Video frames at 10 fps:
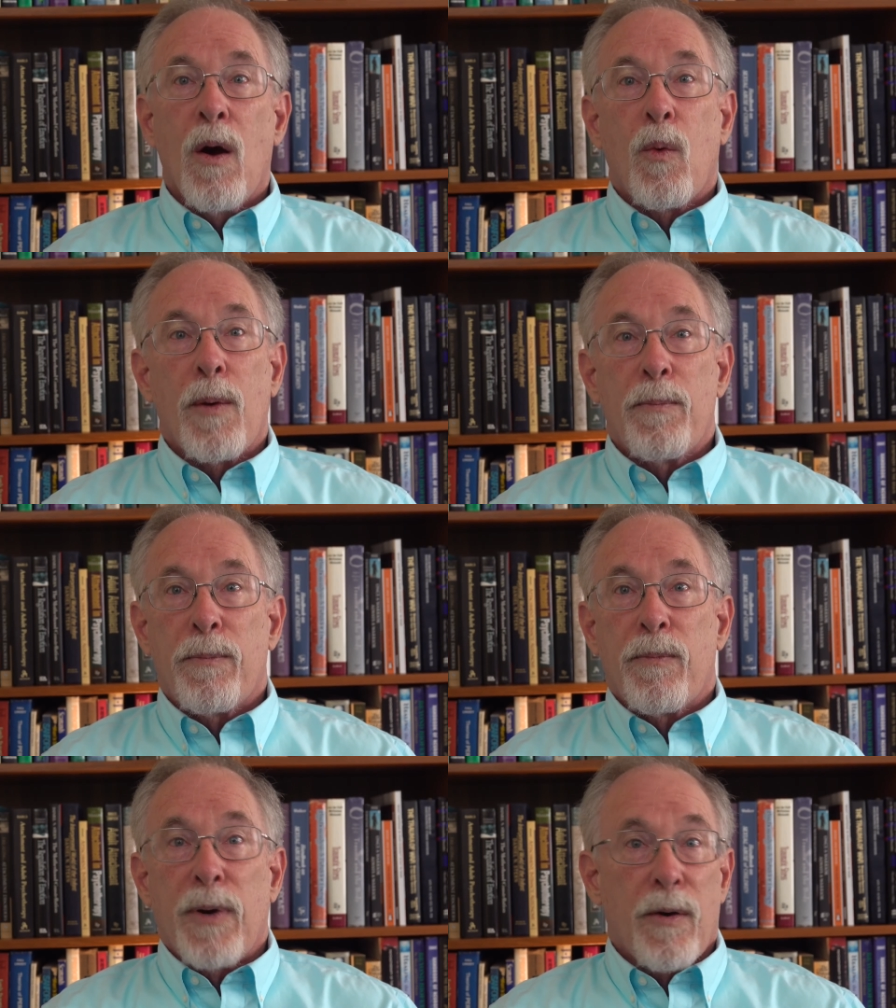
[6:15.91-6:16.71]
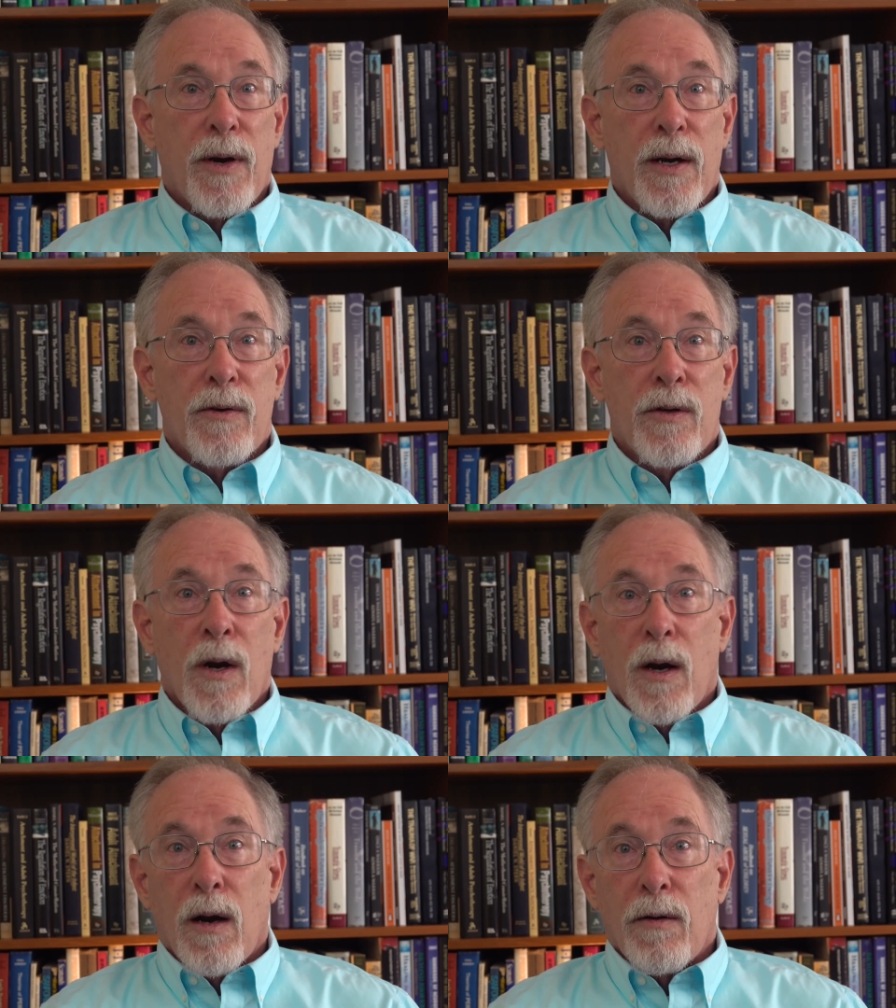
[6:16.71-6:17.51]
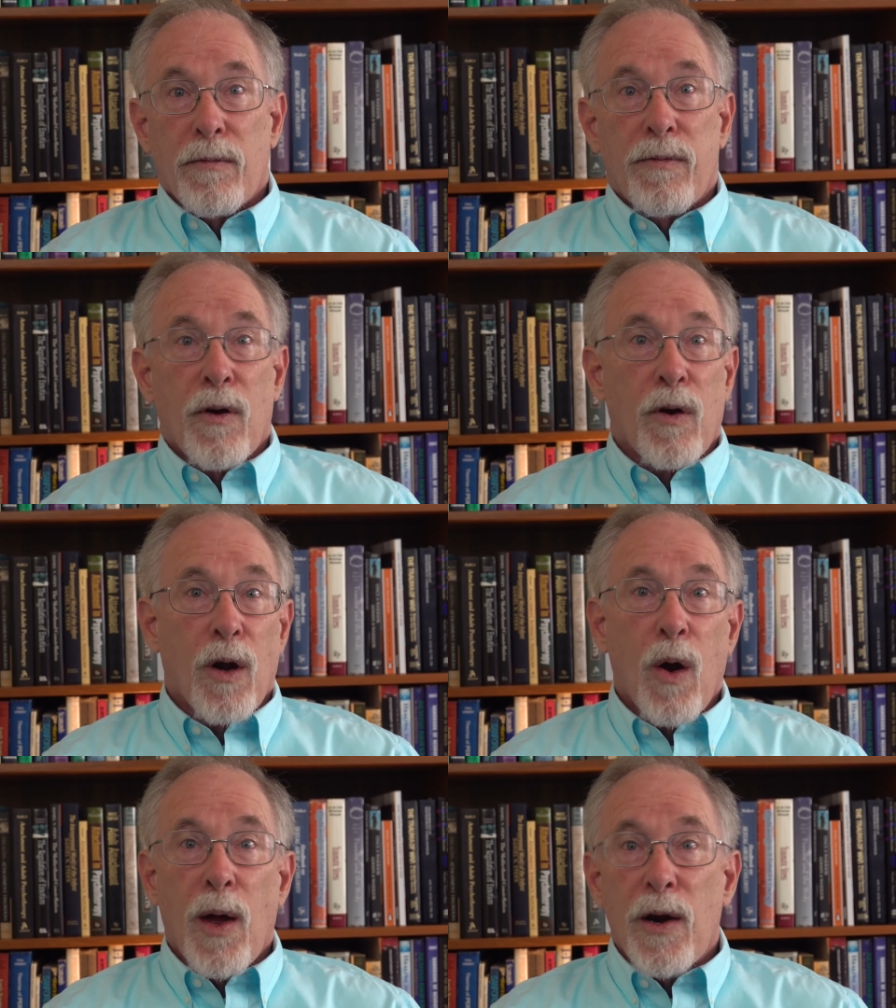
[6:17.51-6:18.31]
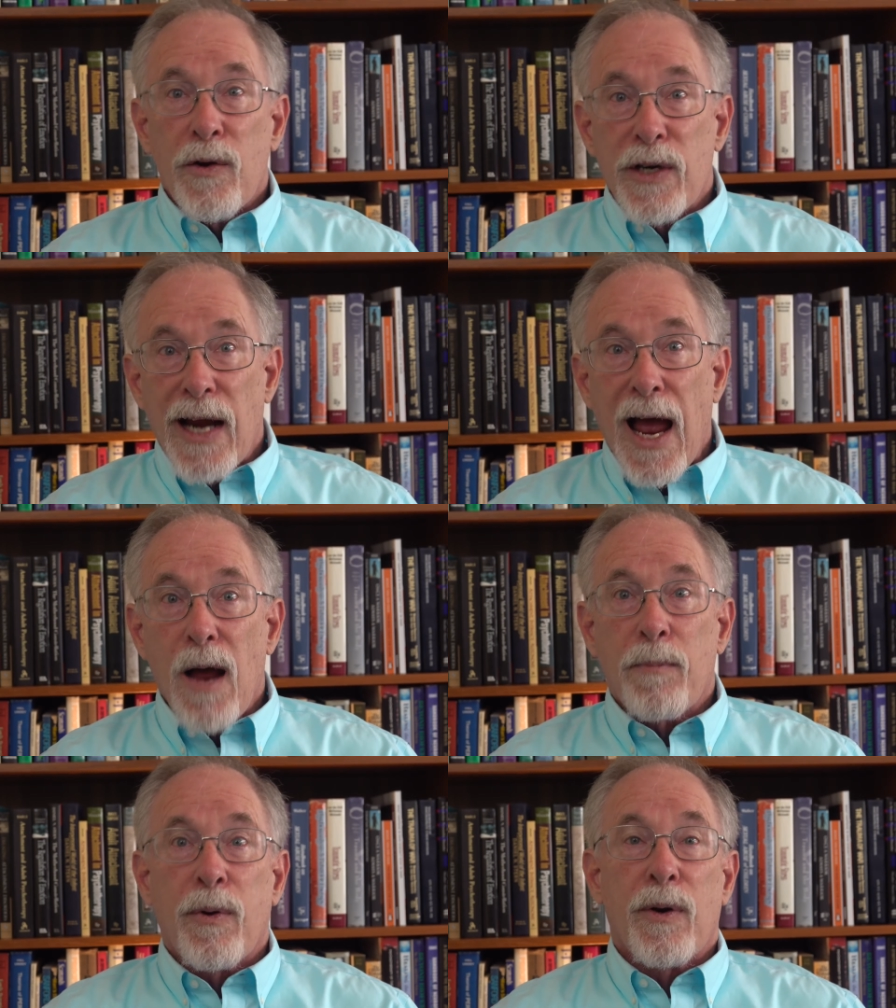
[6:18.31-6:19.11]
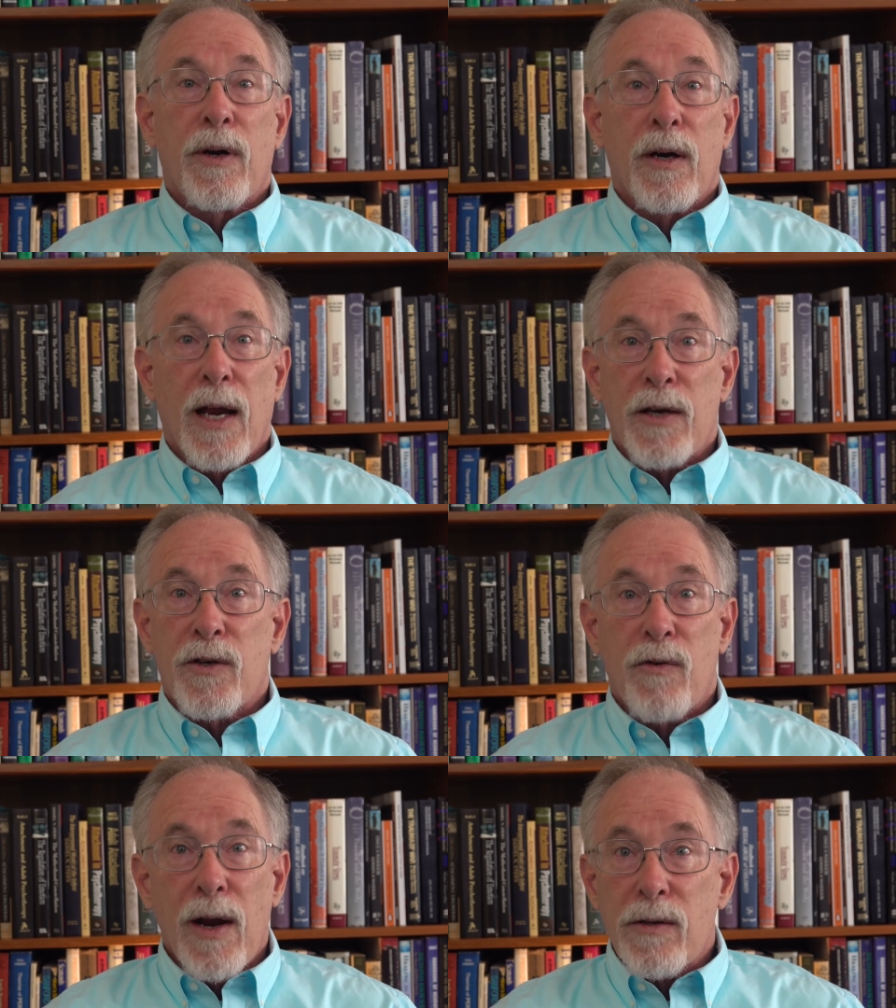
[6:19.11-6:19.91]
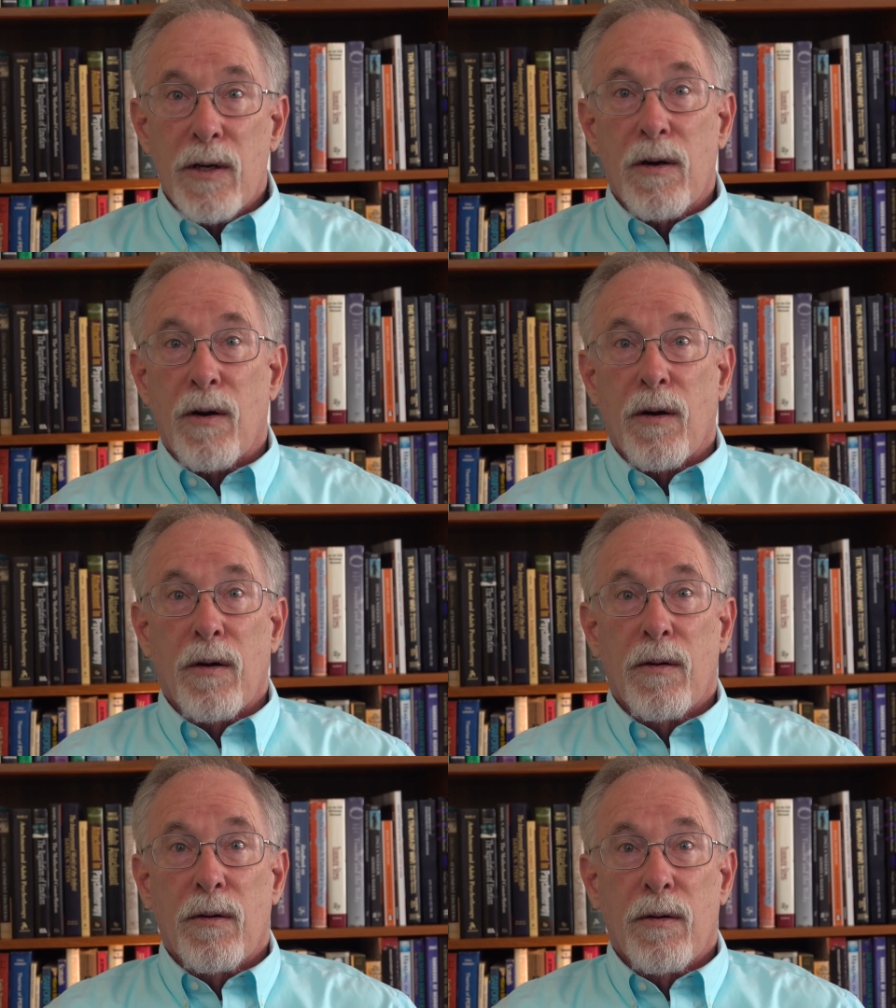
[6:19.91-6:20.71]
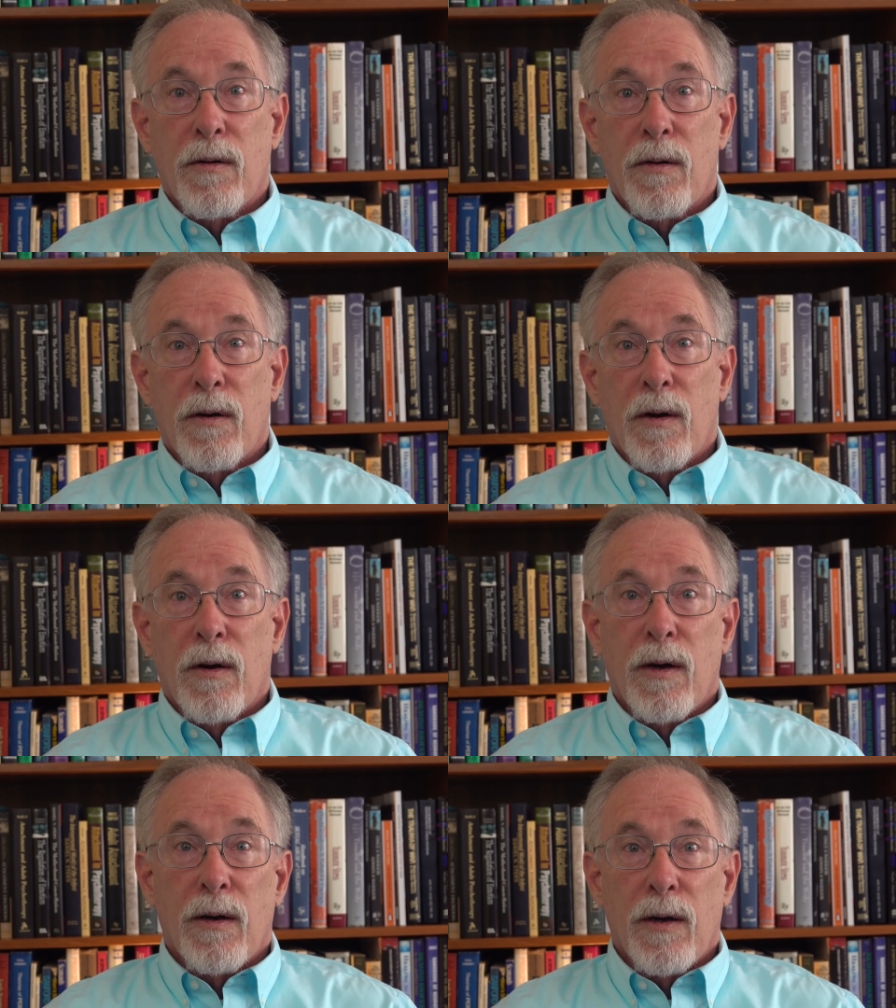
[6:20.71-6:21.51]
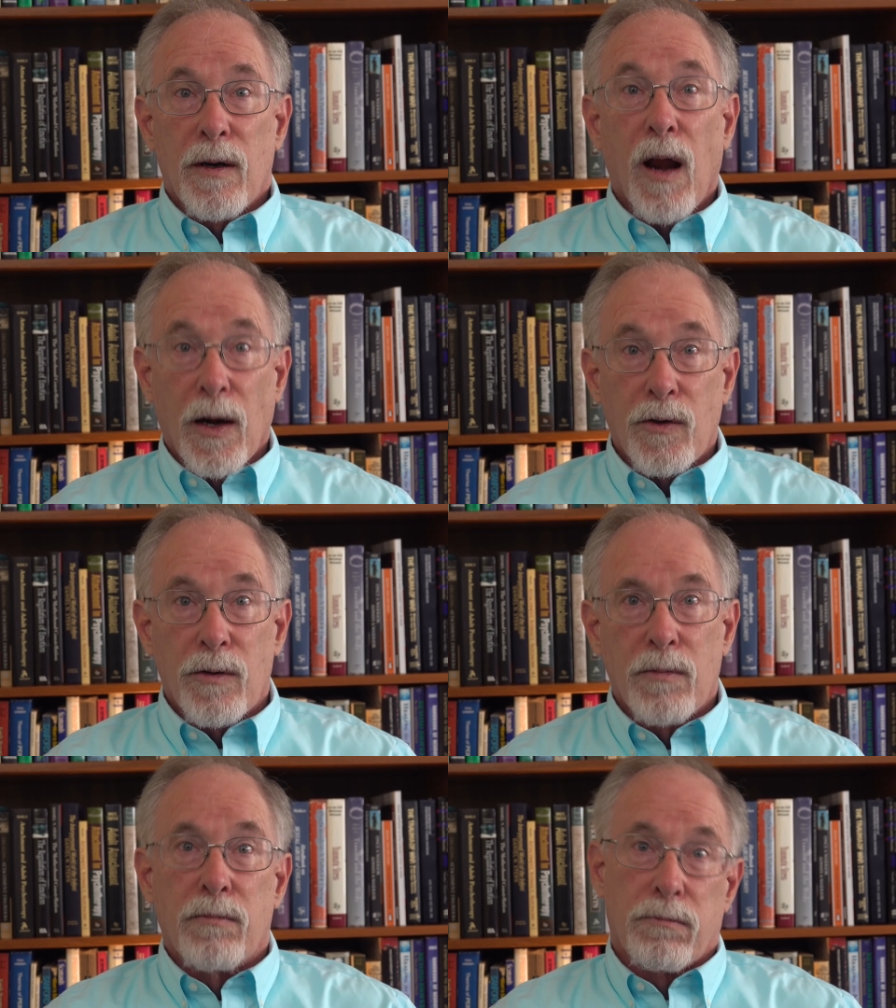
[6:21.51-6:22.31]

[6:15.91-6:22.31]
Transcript: when periods of low energy output and less stress occur. Lunch.